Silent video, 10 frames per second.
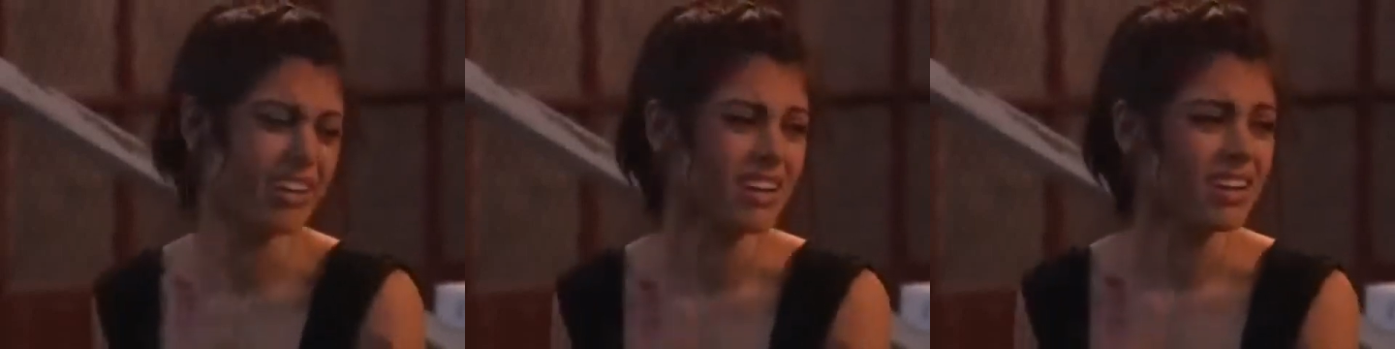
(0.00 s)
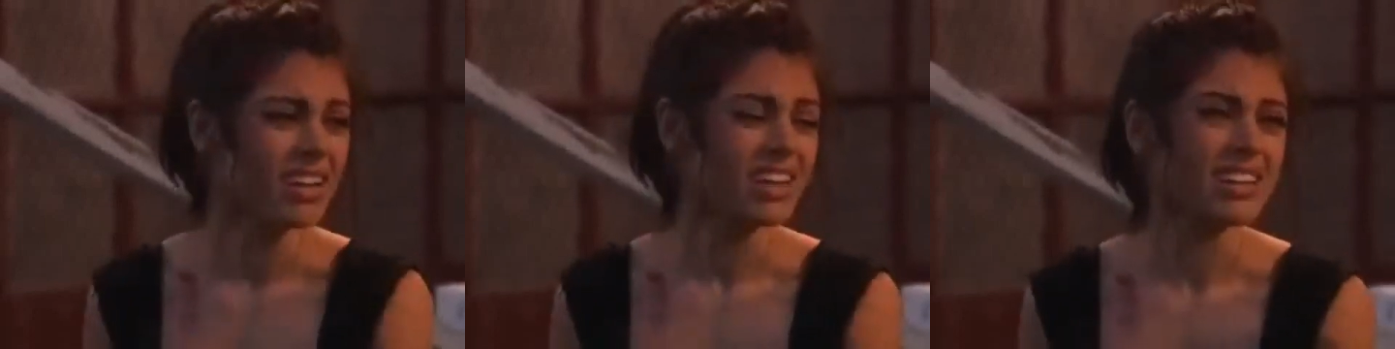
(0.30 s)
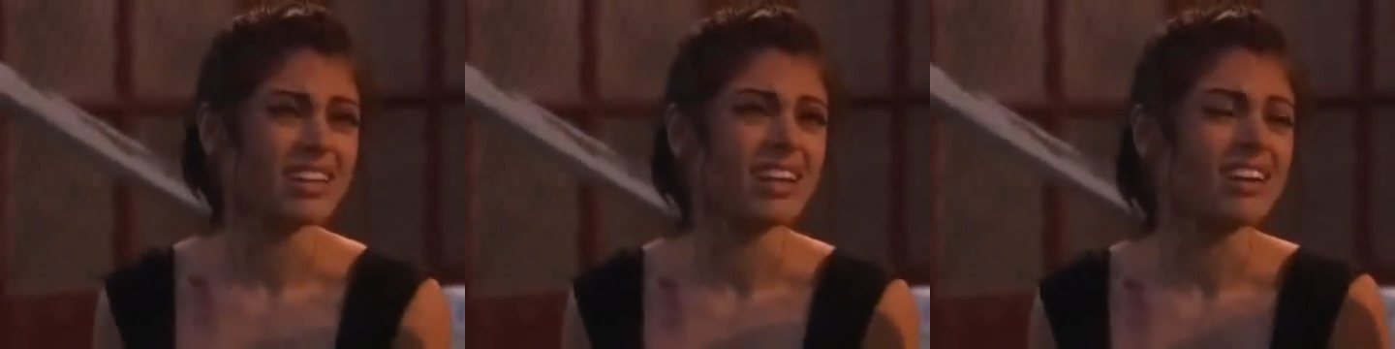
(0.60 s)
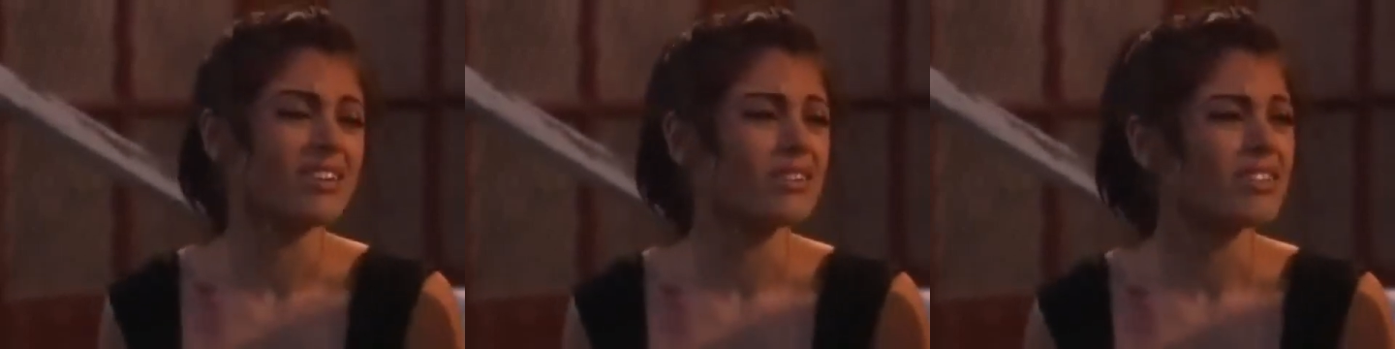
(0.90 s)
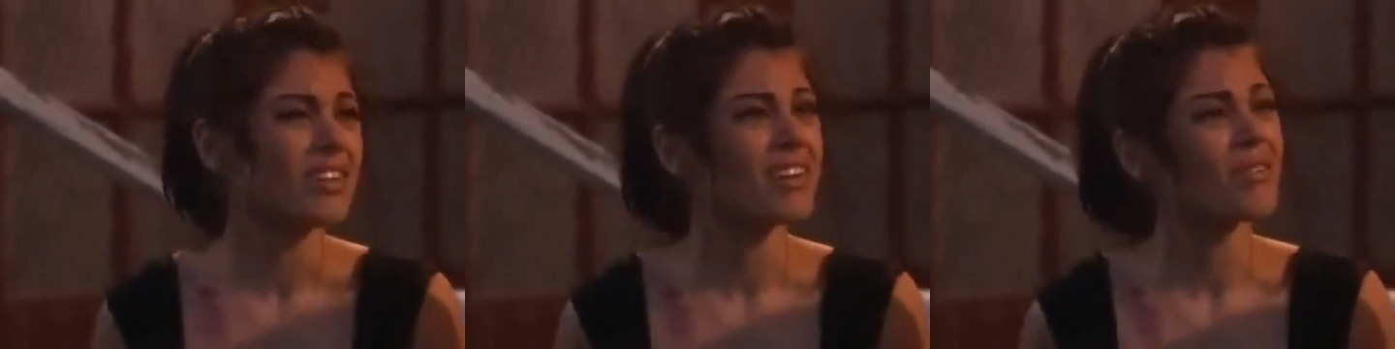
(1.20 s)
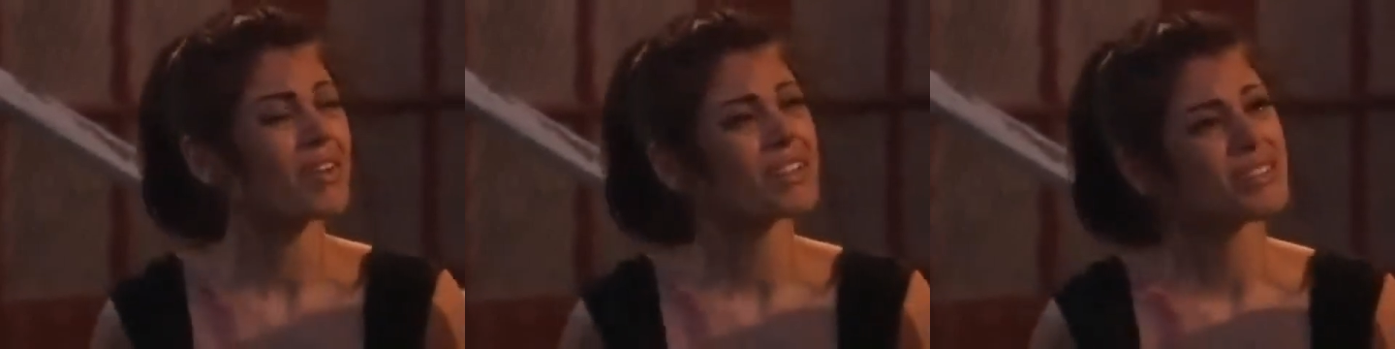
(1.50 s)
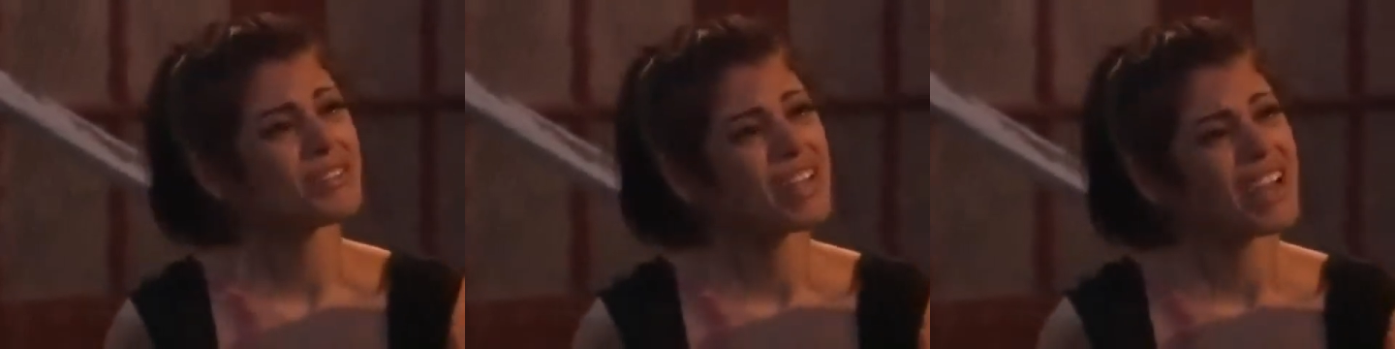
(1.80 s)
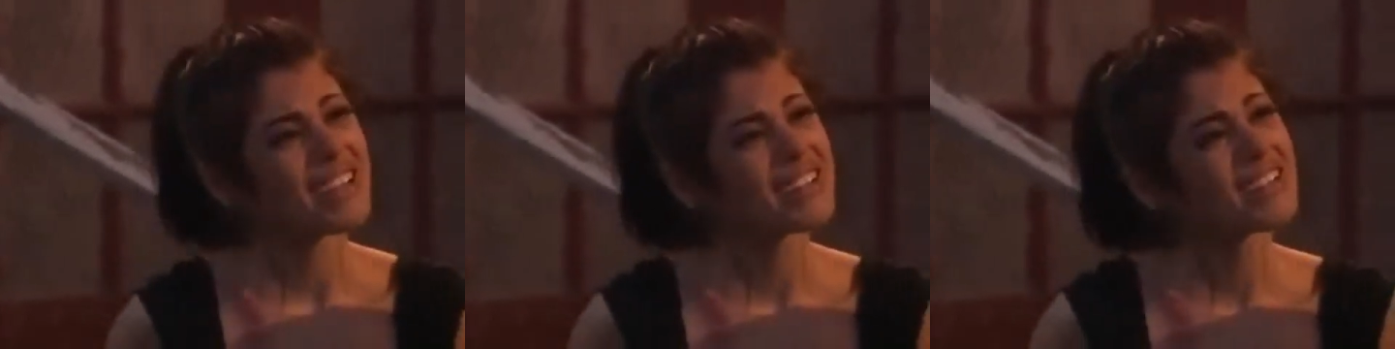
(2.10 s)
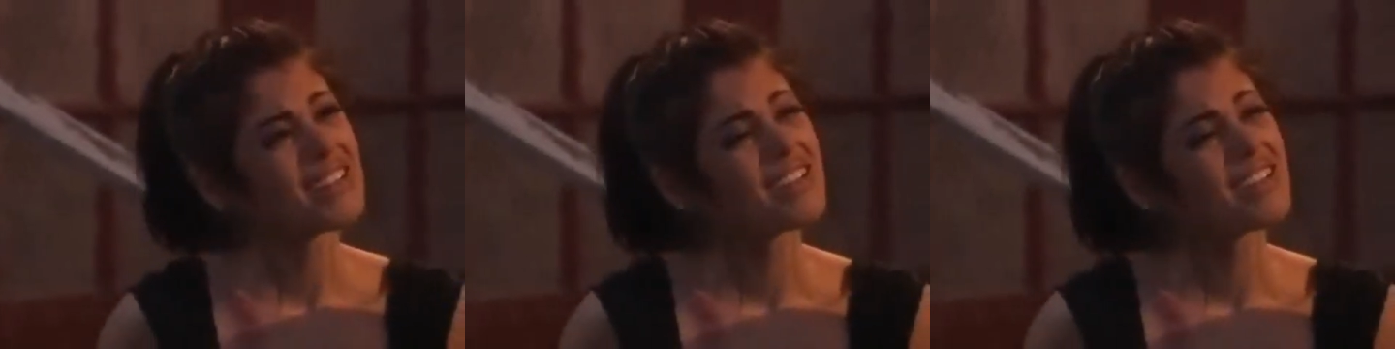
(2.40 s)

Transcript: and Ethan, I don't I don't want to do that.